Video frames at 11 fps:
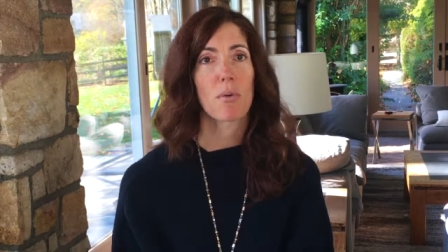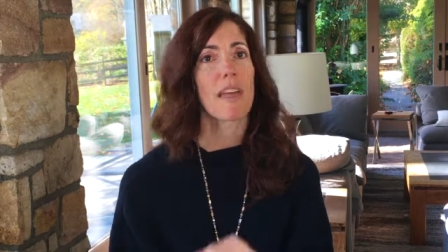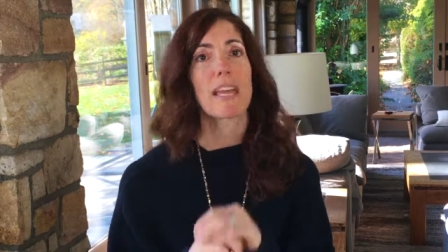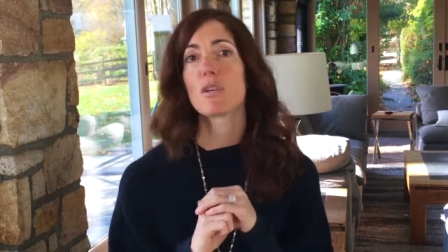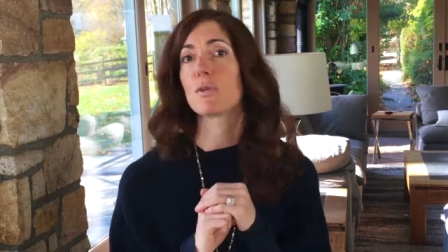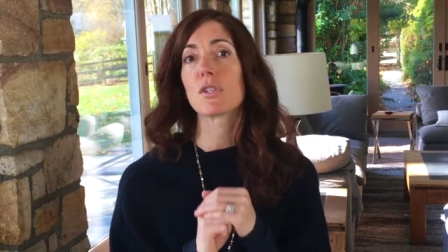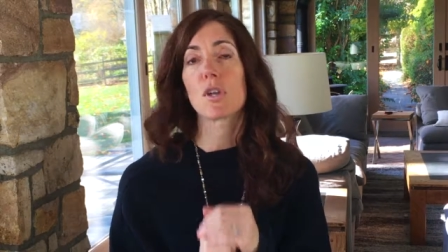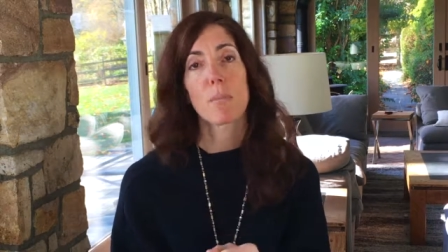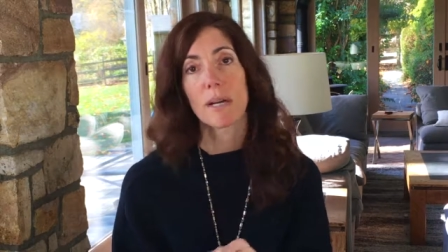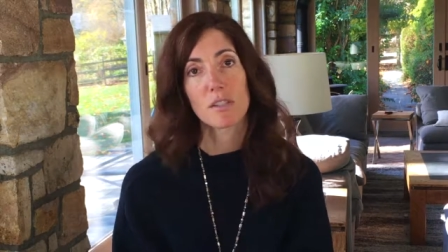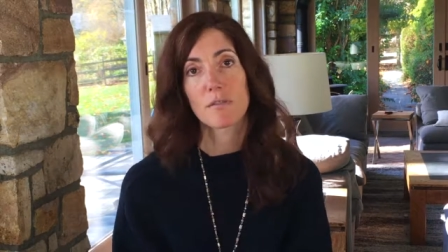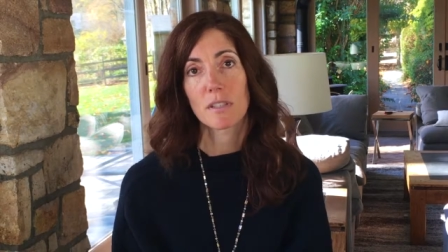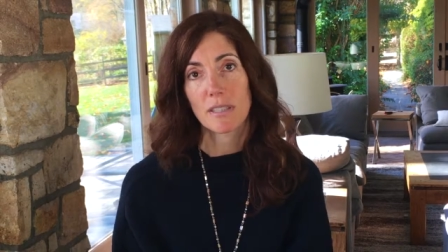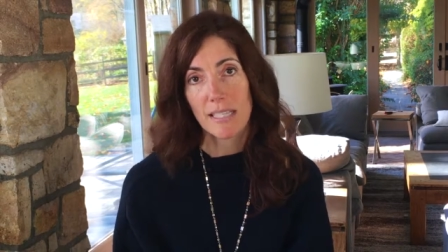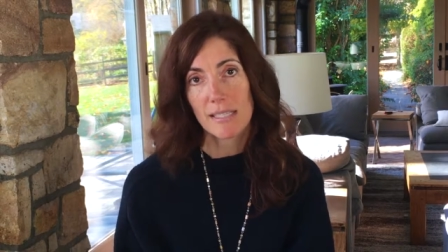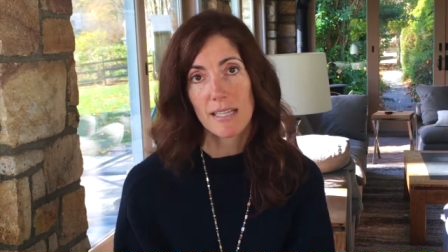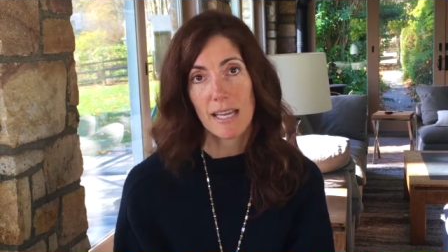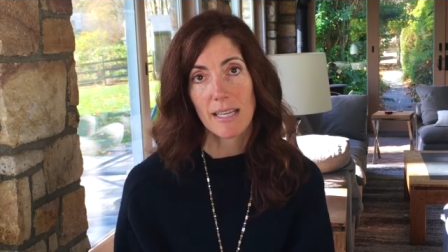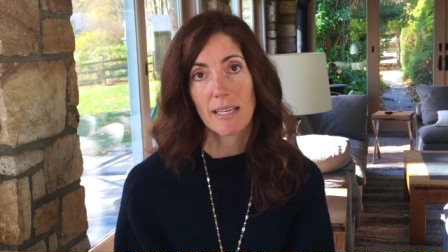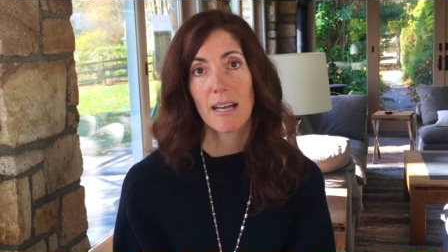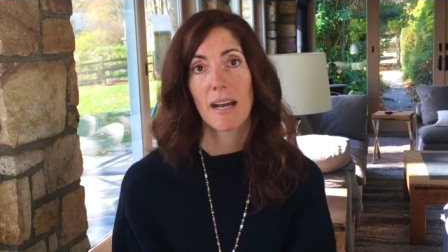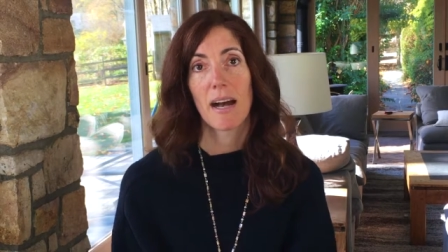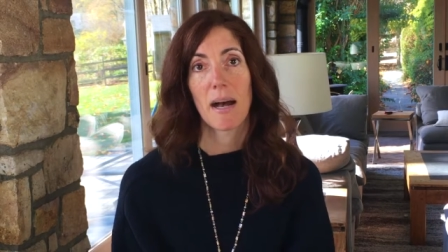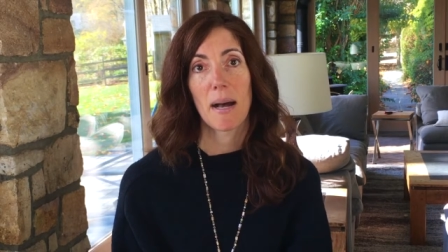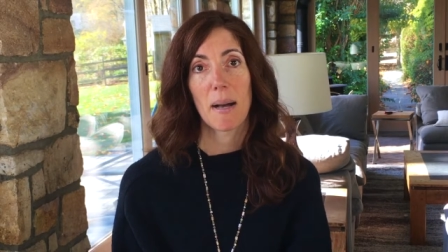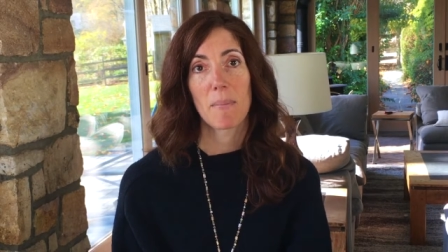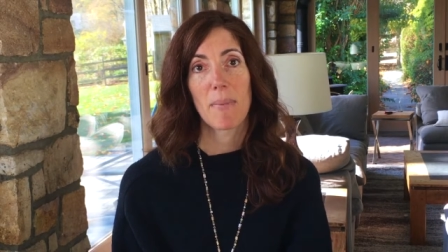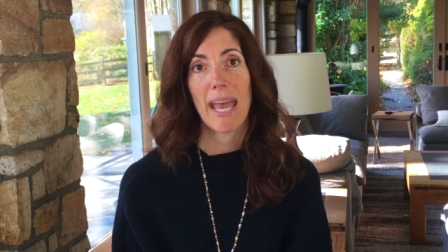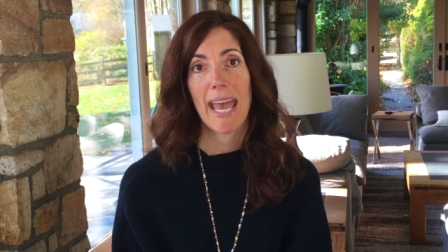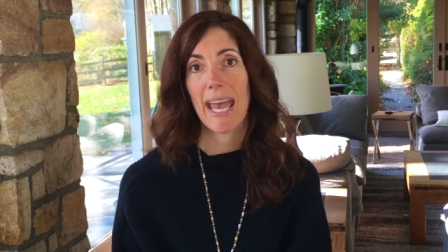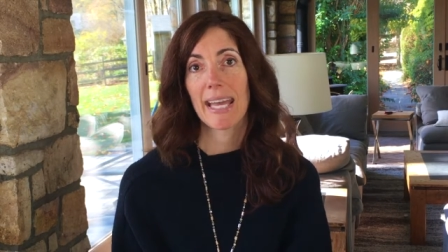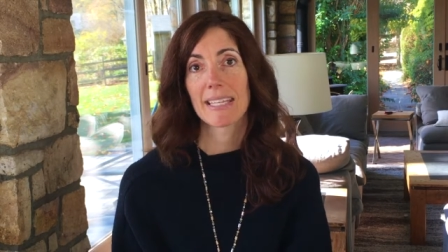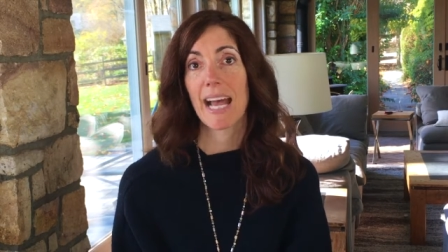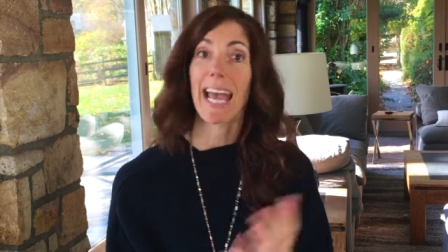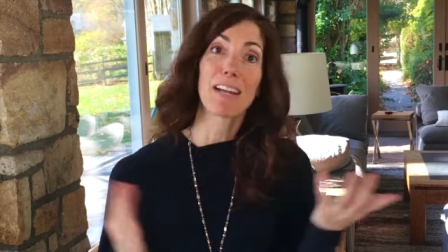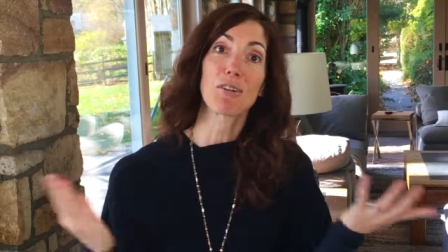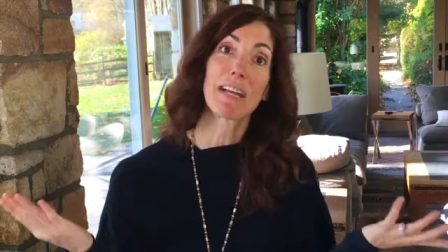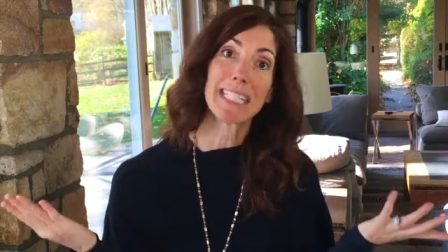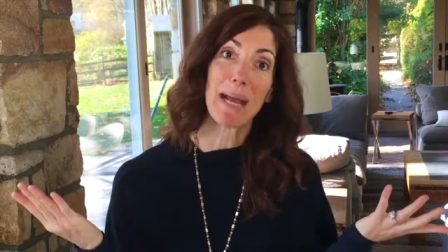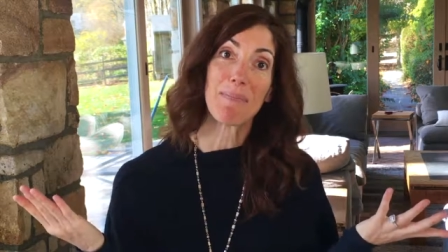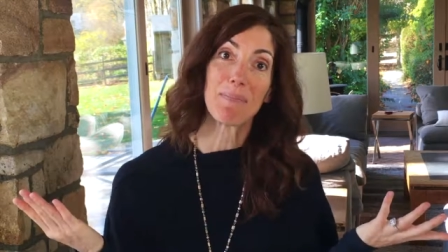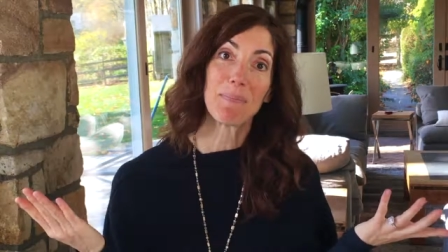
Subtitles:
thank you so much for listening, and I had a great time.